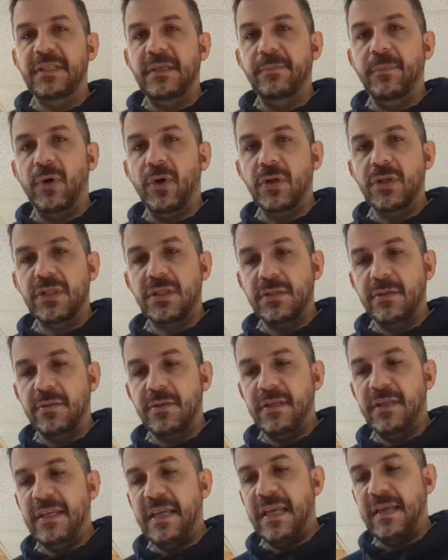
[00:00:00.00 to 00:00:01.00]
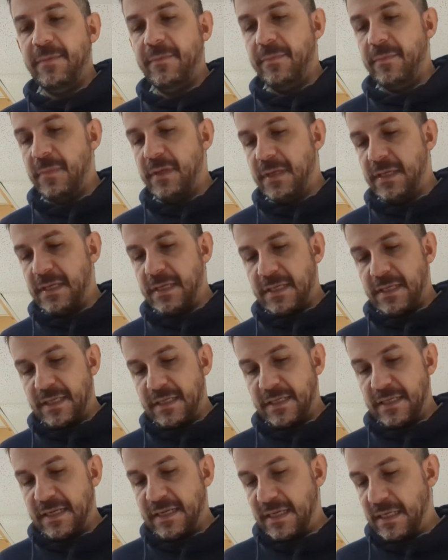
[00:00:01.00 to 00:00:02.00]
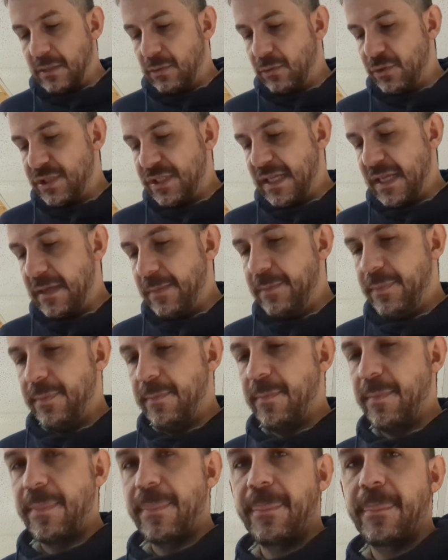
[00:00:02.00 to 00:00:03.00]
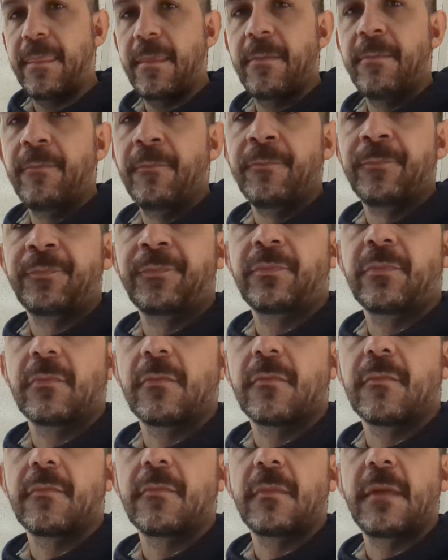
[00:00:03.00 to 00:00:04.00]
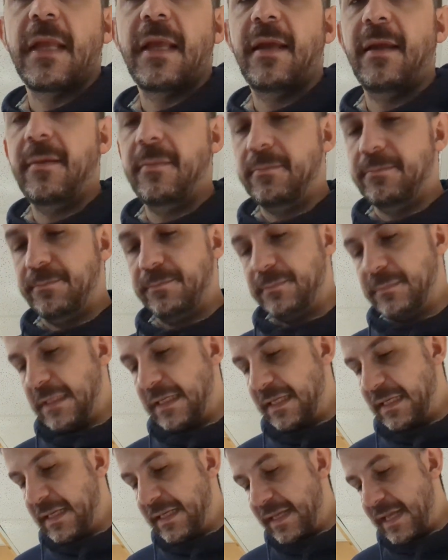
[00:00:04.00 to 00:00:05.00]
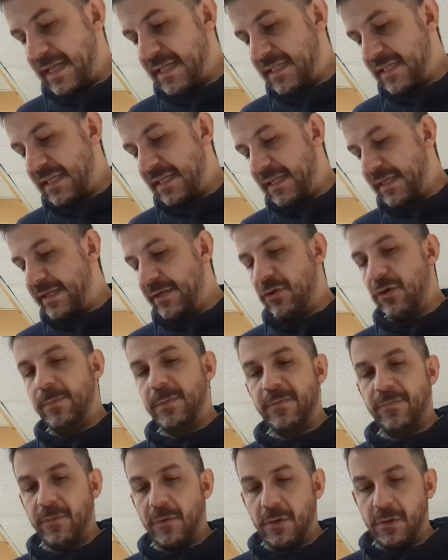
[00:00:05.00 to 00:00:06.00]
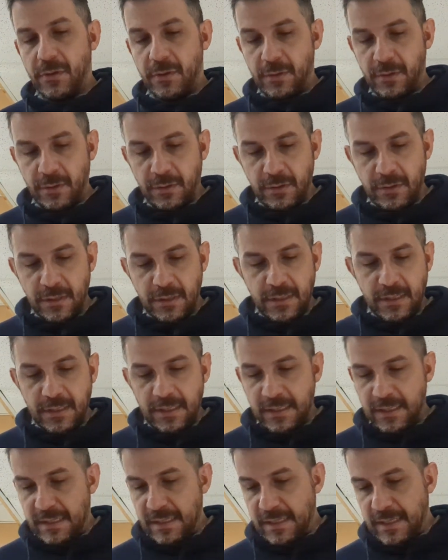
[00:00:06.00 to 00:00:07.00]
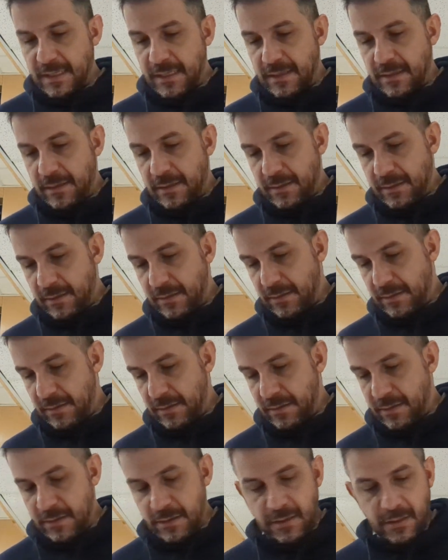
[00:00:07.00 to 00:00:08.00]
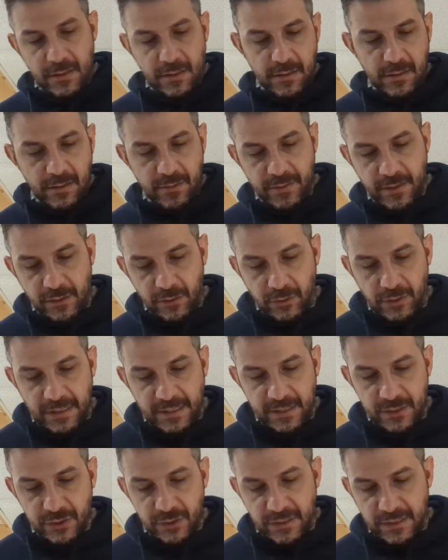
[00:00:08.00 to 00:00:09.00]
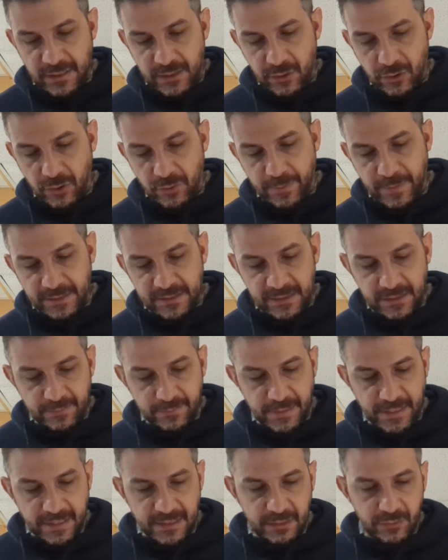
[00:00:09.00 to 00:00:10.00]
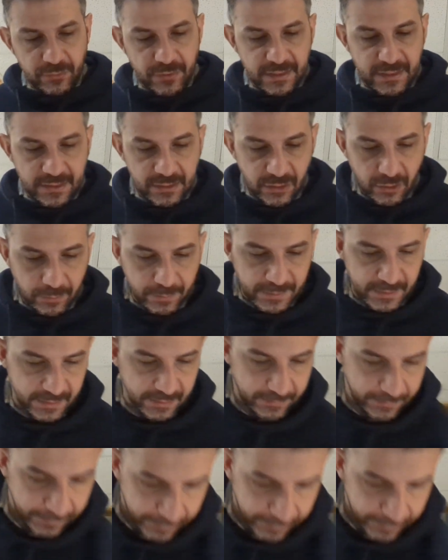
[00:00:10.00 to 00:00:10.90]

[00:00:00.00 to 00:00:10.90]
in-box game in a really good shape. A really nice and clean copy for the collection. I hope I didn't break it when I dropped it.